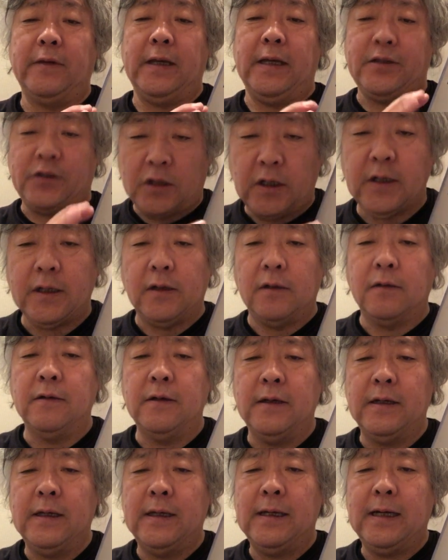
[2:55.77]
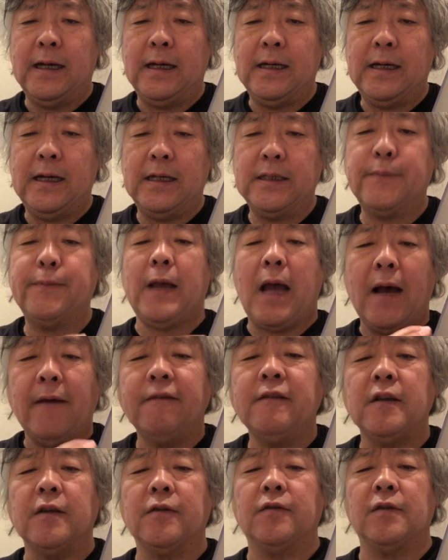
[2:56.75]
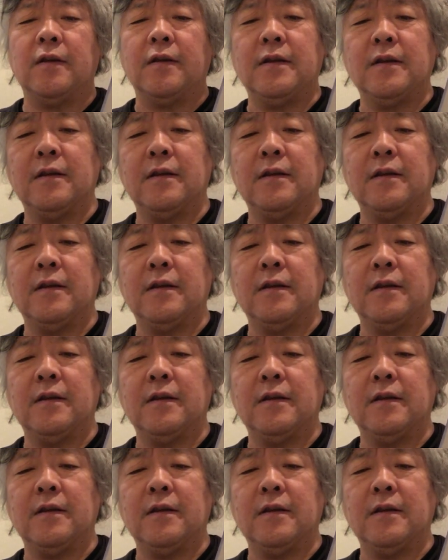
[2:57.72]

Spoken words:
eternal has been absent